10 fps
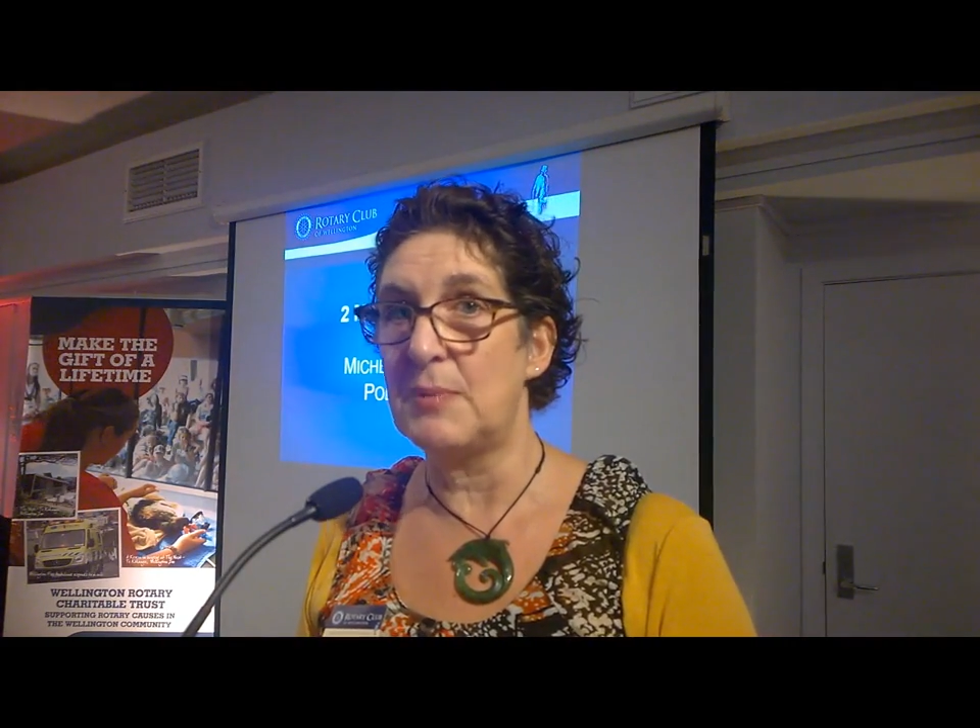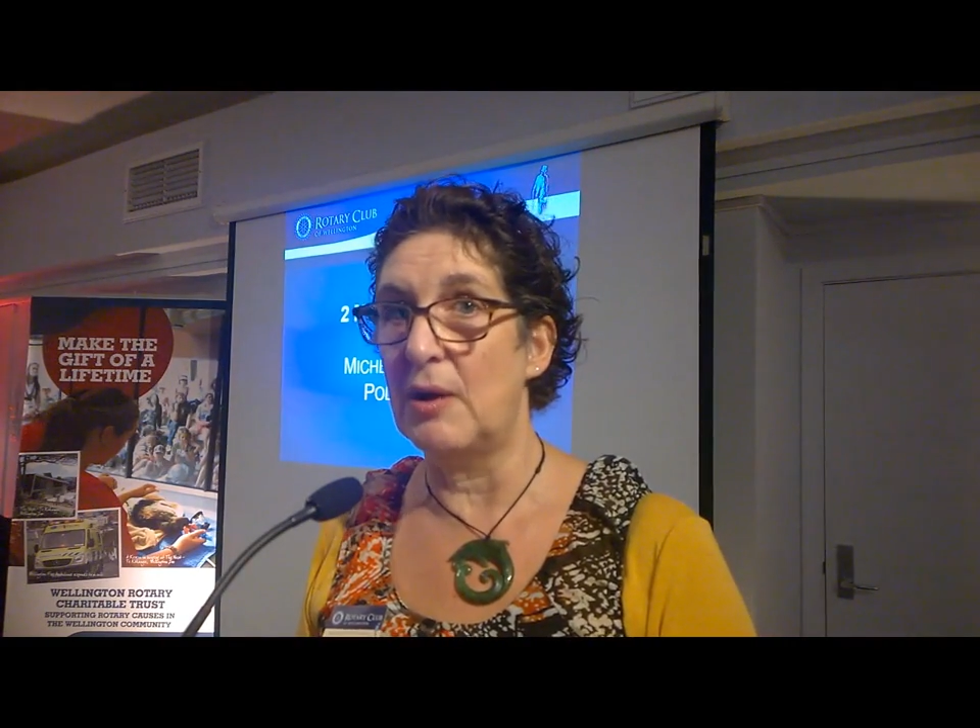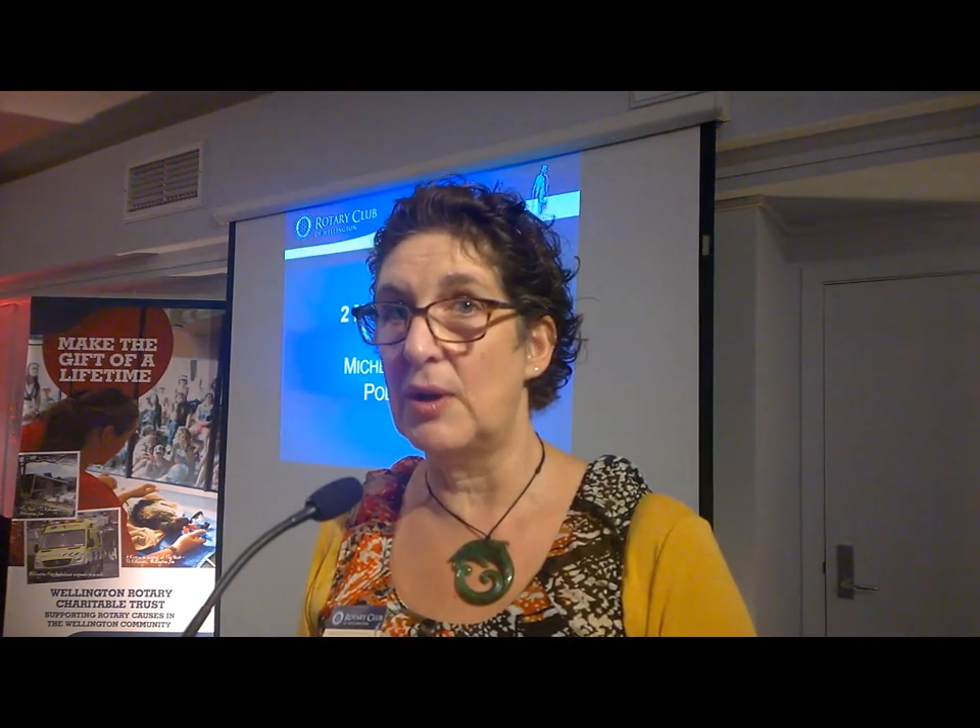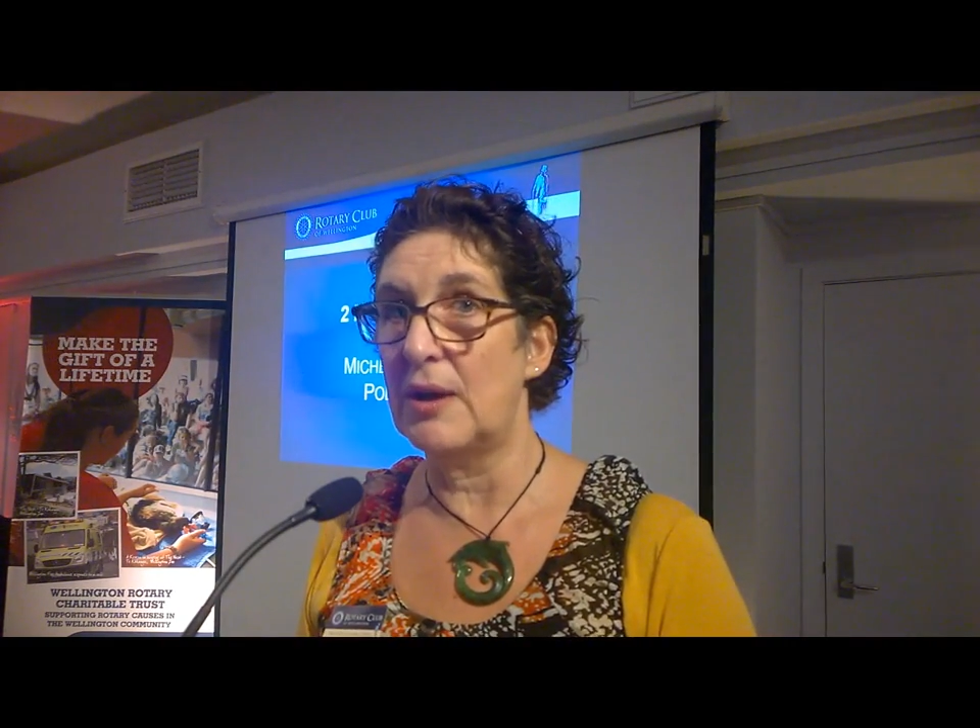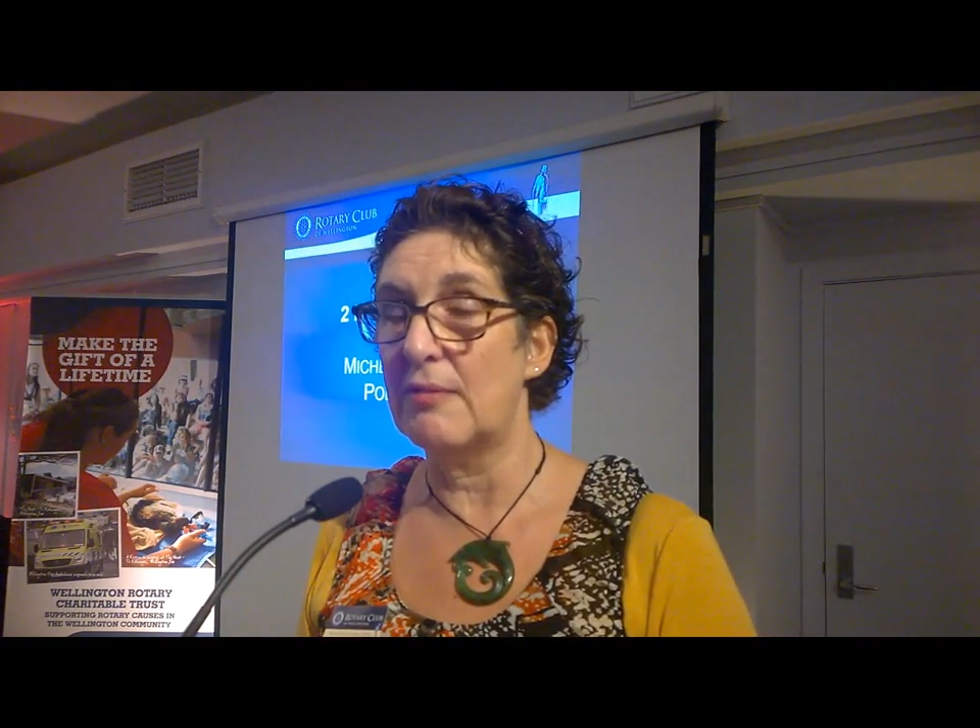polio